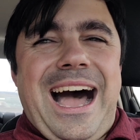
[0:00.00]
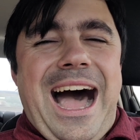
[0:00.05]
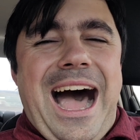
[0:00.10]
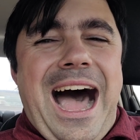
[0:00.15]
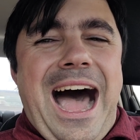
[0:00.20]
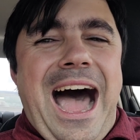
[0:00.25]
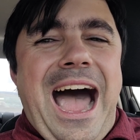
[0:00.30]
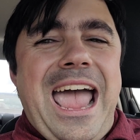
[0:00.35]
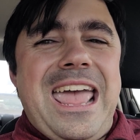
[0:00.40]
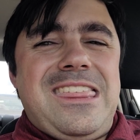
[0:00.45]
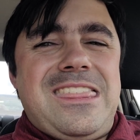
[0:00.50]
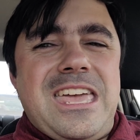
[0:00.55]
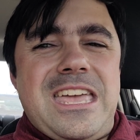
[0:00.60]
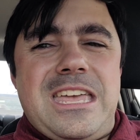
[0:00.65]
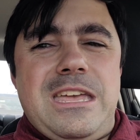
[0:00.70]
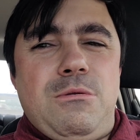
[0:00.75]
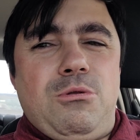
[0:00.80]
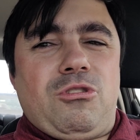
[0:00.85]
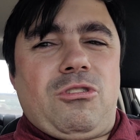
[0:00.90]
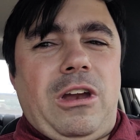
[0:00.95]
I think
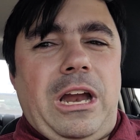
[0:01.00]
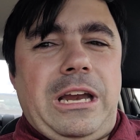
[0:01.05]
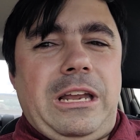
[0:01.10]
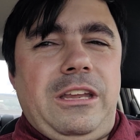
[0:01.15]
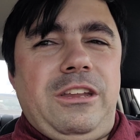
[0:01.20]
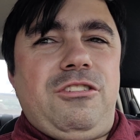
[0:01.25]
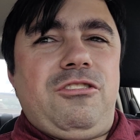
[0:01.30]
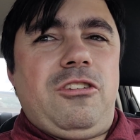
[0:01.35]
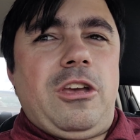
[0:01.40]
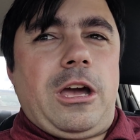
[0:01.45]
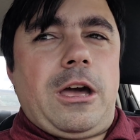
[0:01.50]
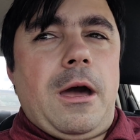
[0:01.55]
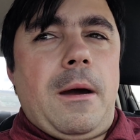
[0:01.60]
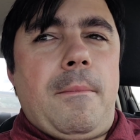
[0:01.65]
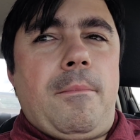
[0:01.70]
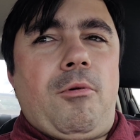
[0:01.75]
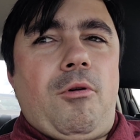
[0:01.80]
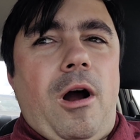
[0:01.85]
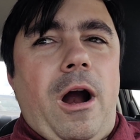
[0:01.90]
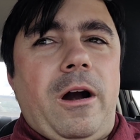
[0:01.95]
he was likely sick
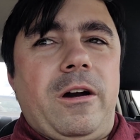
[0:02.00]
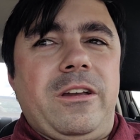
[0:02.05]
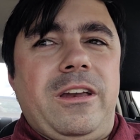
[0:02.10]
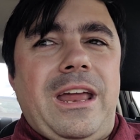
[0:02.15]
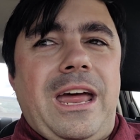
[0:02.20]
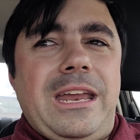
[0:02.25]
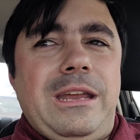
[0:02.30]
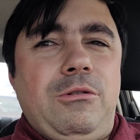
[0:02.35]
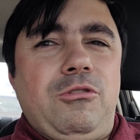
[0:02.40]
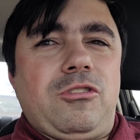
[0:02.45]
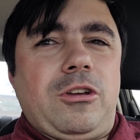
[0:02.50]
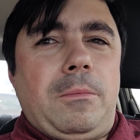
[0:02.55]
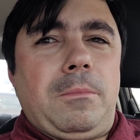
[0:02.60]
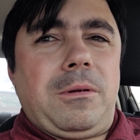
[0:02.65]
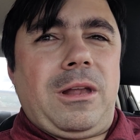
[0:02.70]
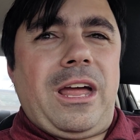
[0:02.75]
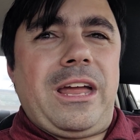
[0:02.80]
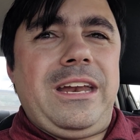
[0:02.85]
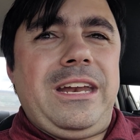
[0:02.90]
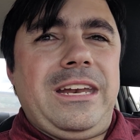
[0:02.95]
Prior to that, he was
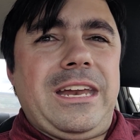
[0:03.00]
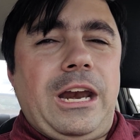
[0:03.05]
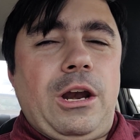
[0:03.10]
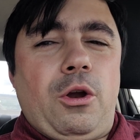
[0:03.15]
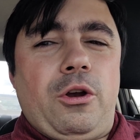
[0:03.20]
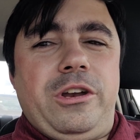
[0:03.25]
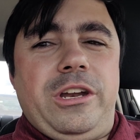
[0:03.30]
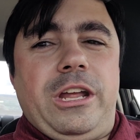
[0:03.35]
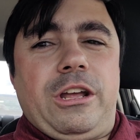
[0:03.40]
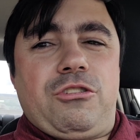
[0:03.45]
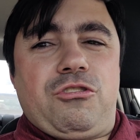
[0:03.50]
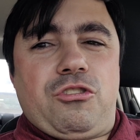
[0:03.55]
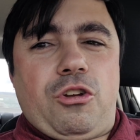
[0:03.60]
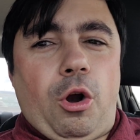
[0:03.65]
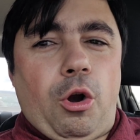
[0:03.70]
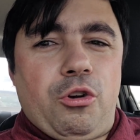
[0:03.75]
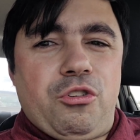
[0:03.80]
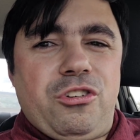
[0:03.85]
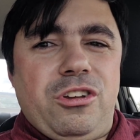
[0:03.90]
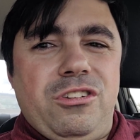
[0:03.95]
complaining that on the
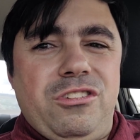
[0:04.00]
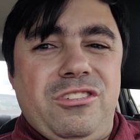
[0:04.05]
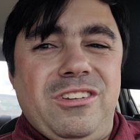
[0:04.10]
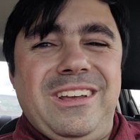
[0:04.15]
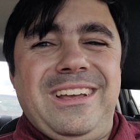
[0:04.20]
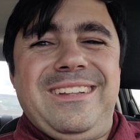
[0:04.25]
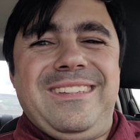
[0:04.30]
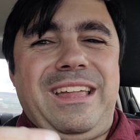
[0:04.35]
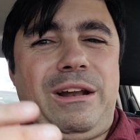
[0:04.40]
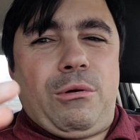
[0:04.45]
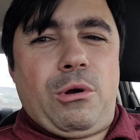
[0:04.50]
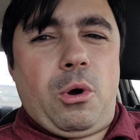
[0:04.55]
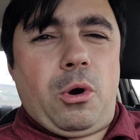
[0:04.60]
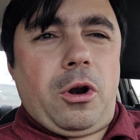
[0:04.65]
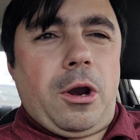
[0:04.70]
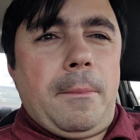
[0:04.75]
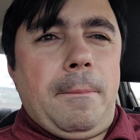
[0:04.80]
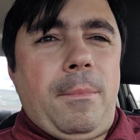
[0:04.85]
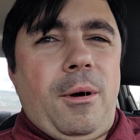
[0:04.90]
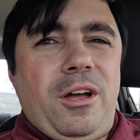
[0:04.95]
excursions, they were going
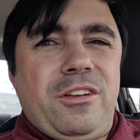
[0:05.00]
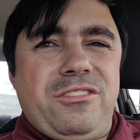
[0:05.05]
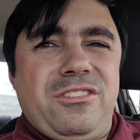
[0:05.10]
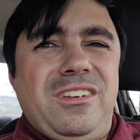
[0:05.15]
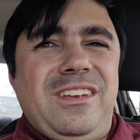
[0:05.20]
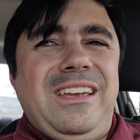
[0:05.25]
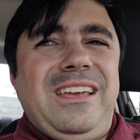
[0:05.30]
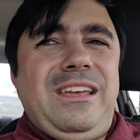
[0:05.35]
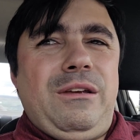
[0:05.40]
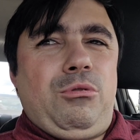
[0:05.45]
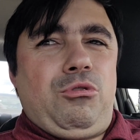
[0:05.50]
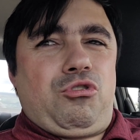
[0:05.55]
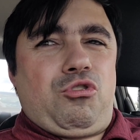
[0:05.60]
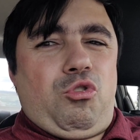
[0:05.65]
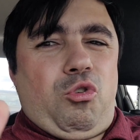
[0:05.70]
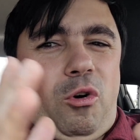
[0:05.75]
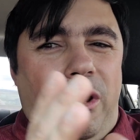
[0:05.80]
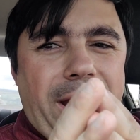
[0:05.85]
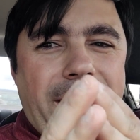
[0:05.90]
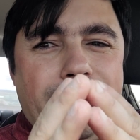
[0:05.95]
on a bus, it was
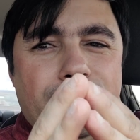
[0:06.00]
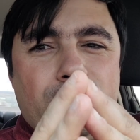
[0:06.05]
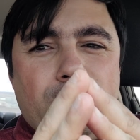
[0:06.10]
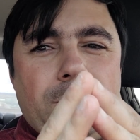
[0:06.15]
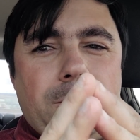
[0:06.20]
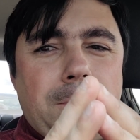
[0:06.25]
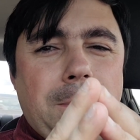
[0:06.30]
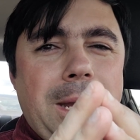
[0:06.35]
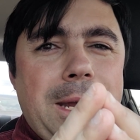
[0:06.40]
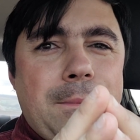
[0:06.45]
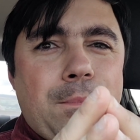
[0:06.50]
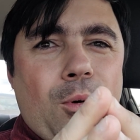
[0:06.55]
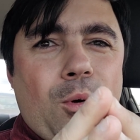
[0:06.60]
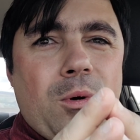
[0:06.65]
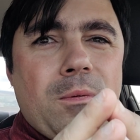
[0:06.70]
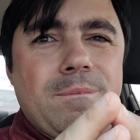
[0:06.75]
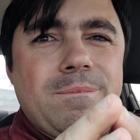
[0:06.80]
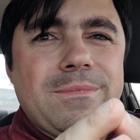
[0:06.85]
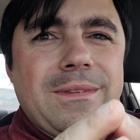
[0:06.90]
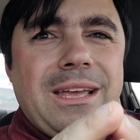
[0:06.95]
crammed with people,